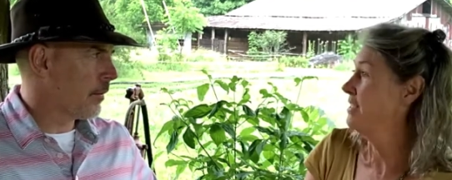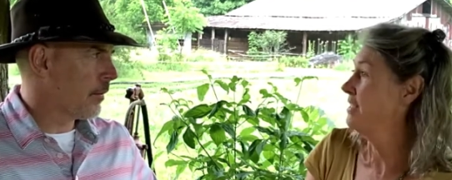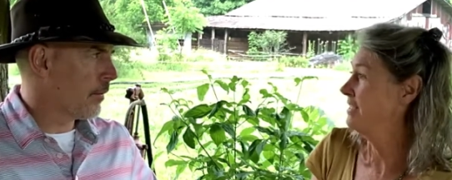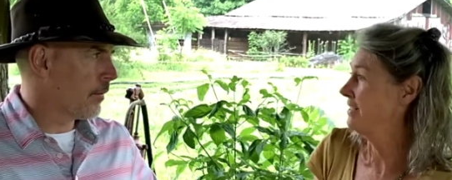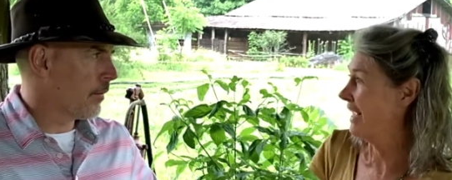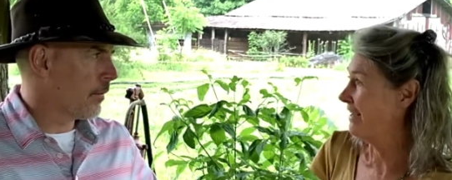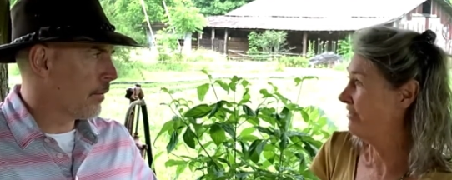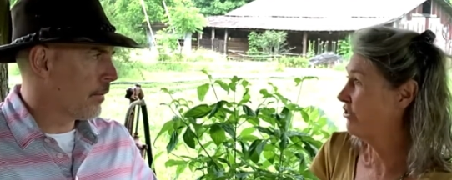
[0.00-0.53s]
Speaker 1: in
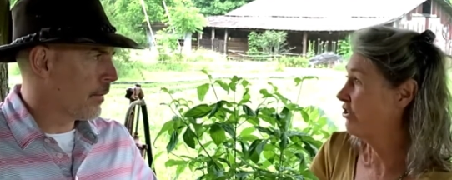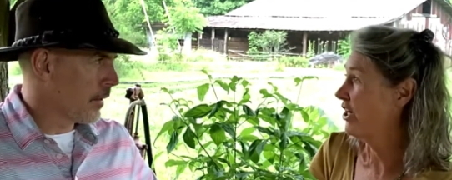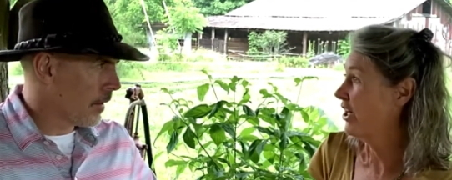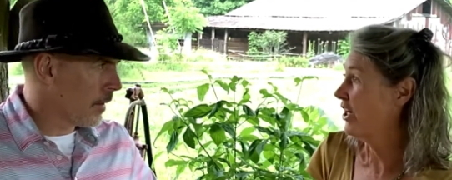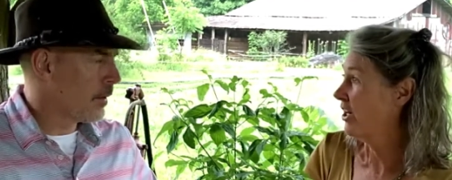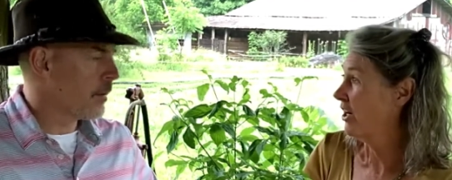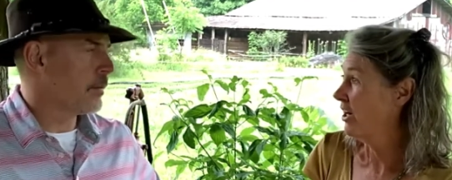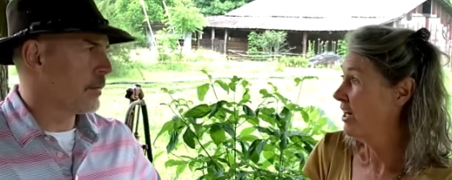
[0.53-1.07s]
this last
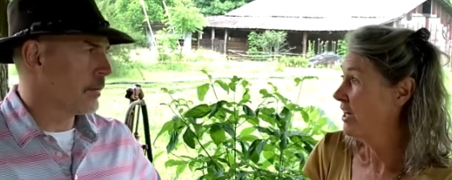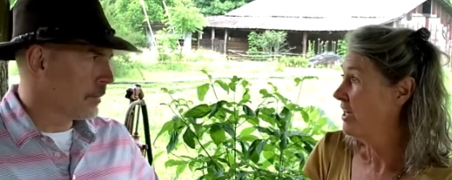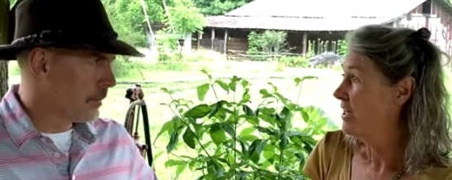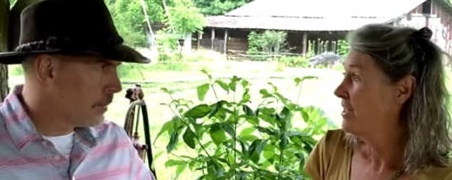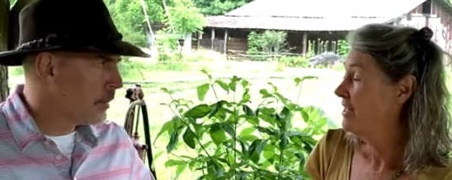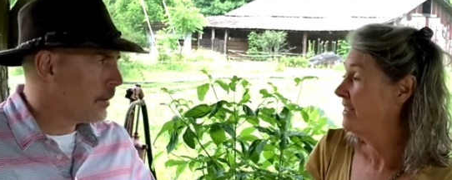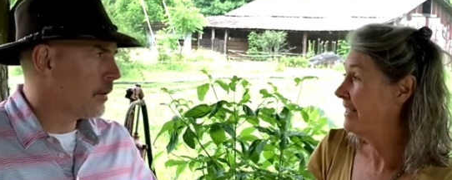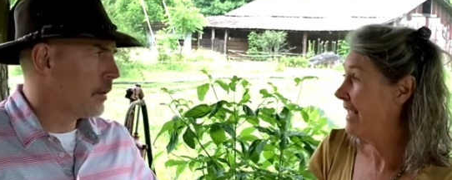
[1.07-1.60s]
year
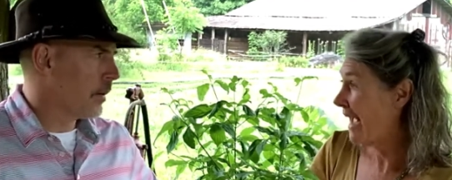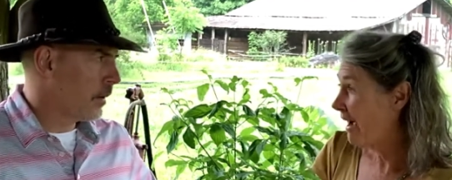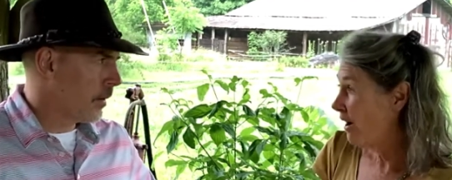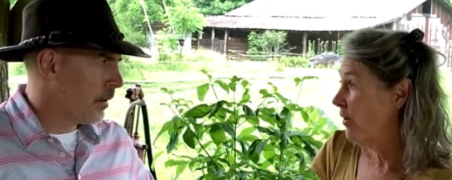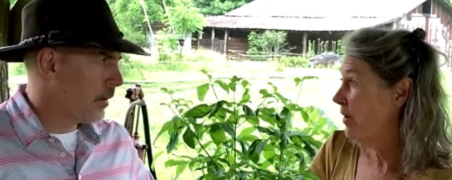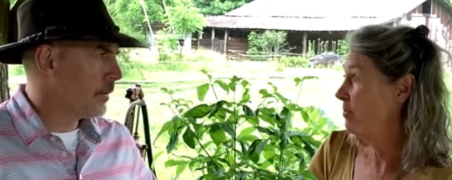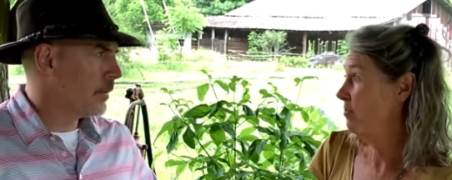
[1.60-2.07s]
is how